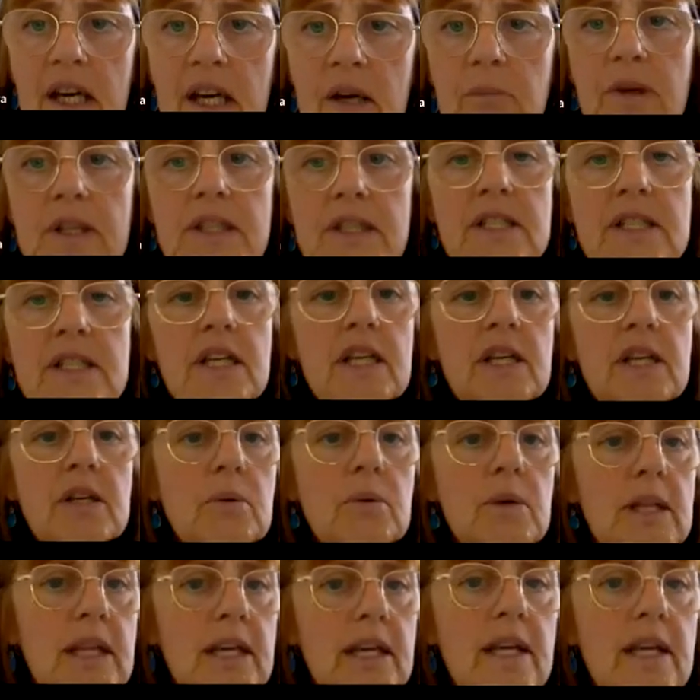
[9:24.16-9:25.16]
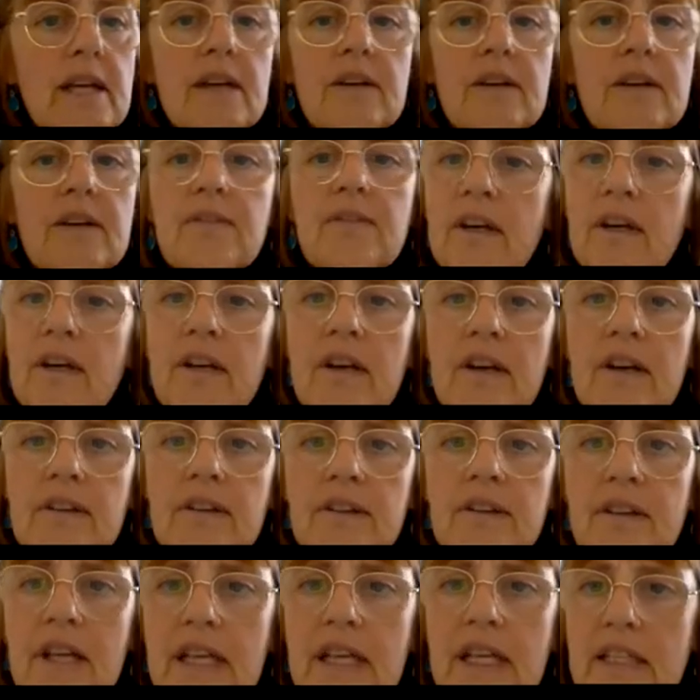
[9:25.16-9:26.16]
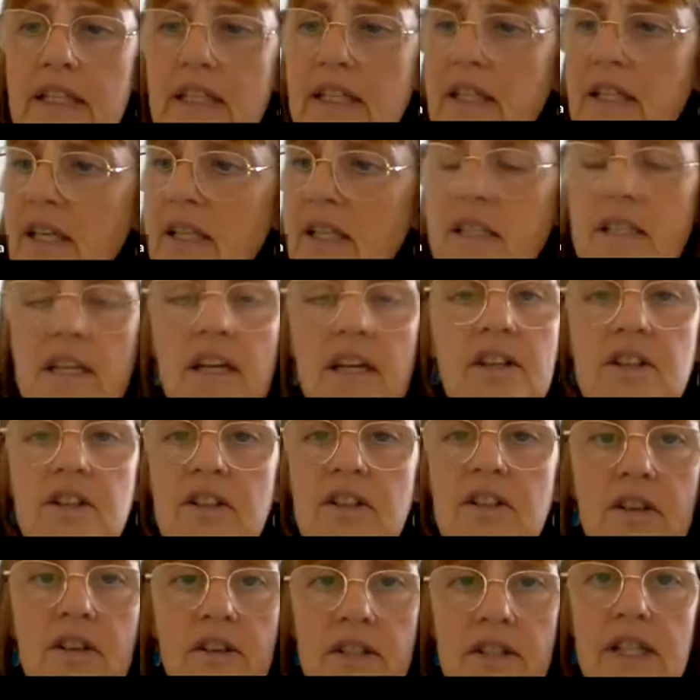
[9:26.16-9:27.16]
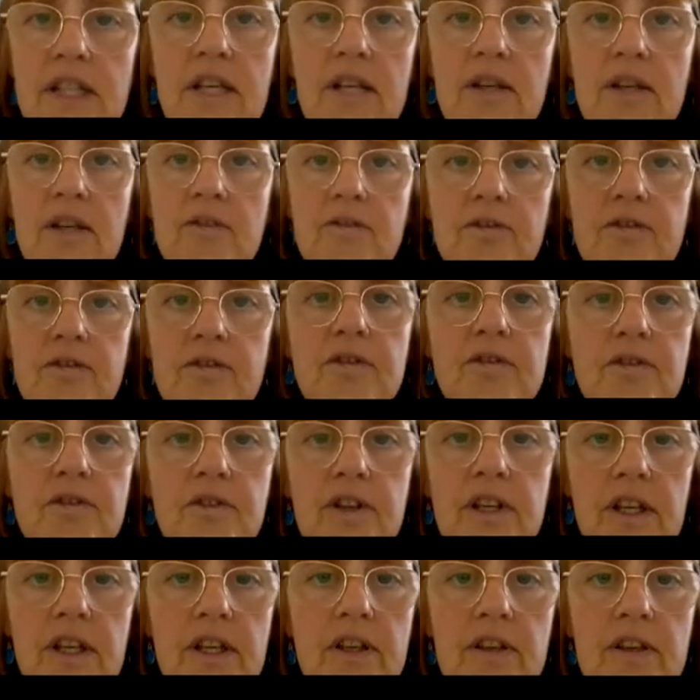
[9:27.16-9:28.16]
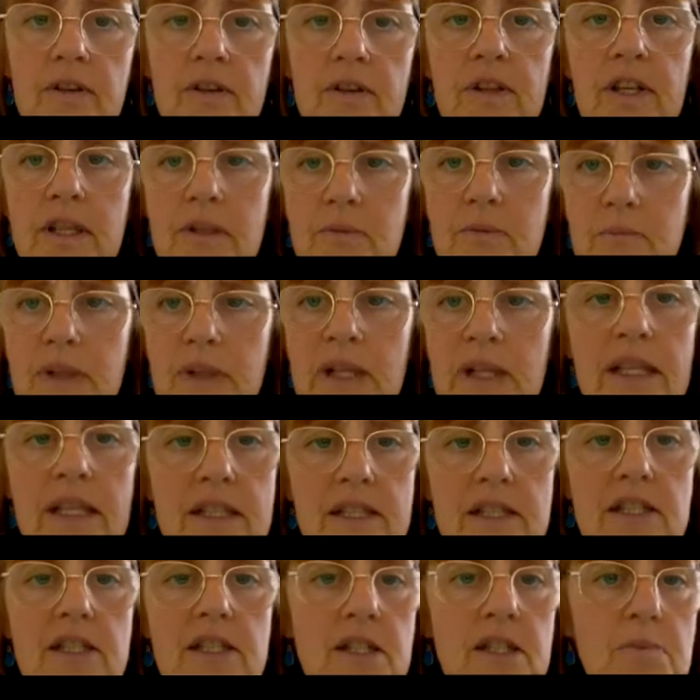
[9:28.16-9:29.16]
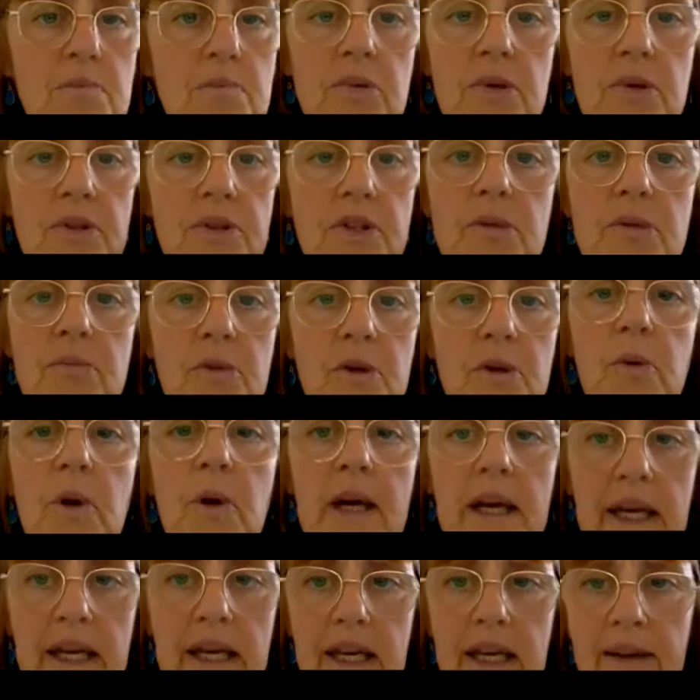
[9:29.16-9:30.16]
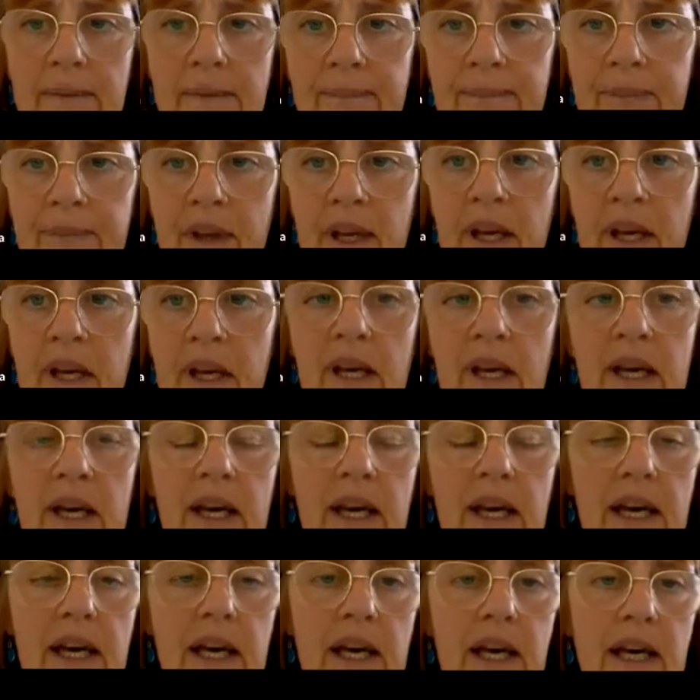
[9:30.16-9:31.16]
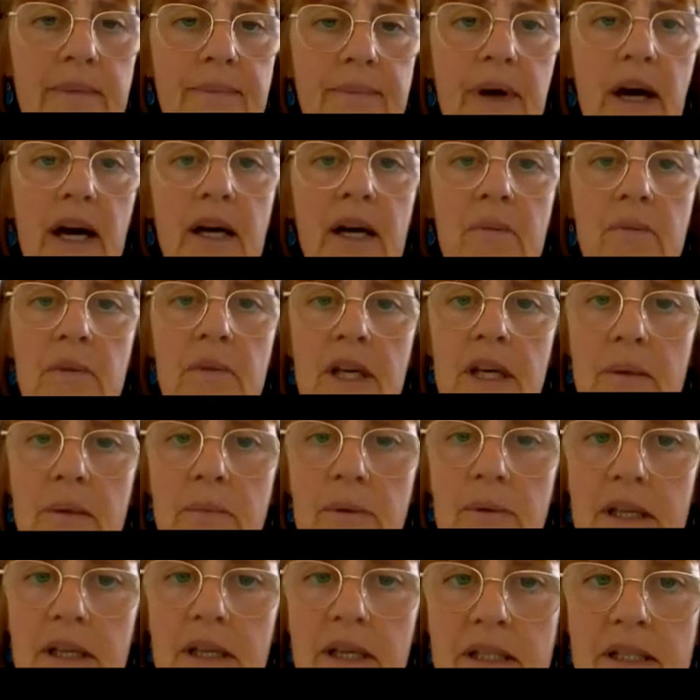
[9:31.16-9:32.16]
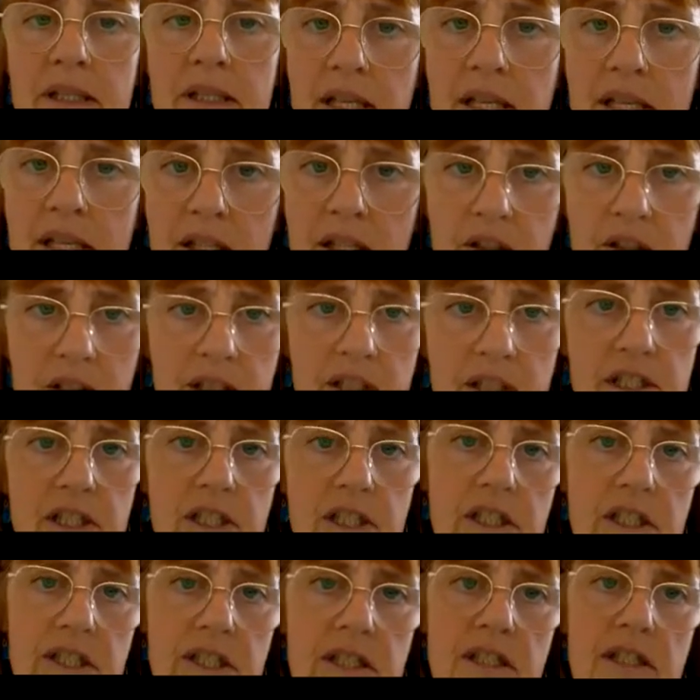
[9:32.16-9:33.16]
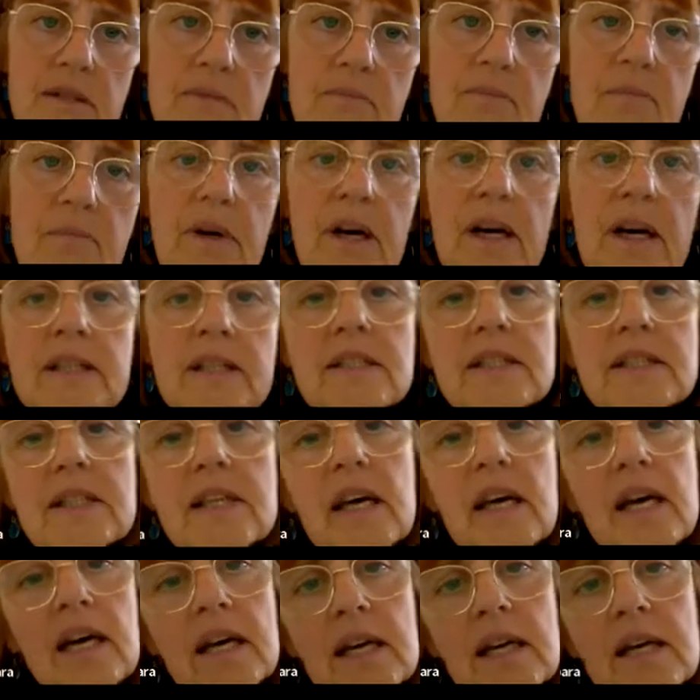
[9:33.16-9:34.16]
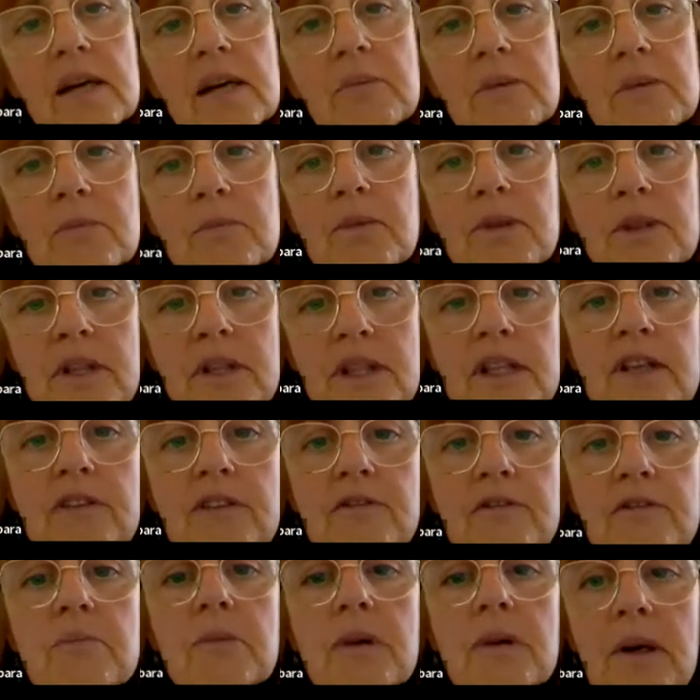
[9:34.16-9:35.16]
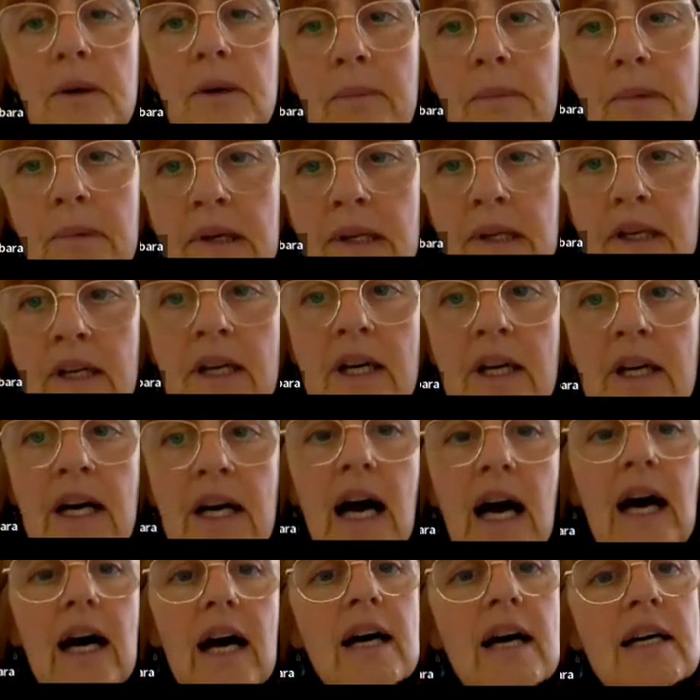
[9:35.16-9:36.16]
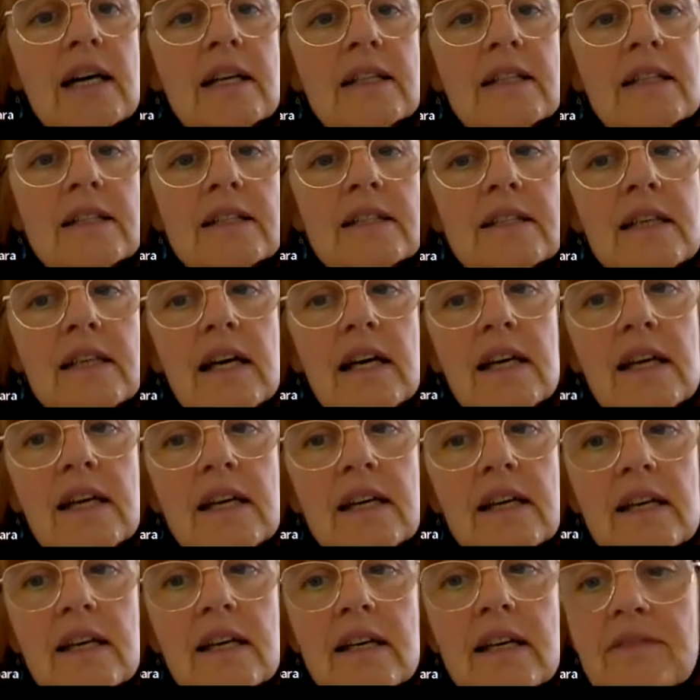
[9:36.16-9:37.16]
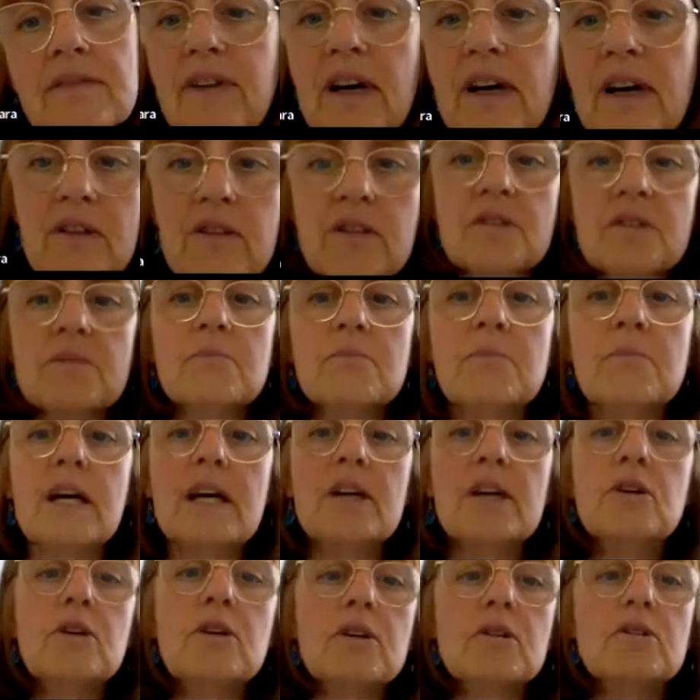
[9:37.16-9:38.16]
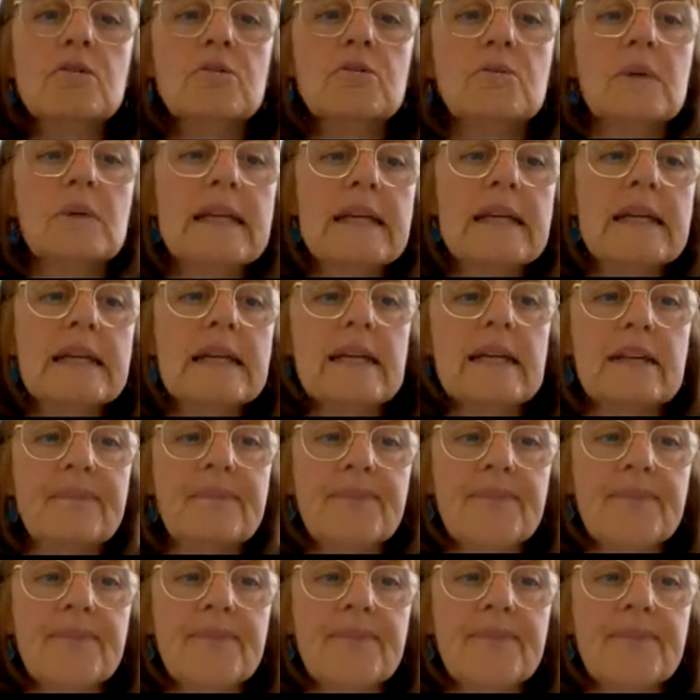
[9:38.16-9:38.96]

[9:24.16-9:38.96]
but equally if there are things that are not helpful for you, then please just put them away. I may be a psychologist, but I am a bereaved mum, and I found my own way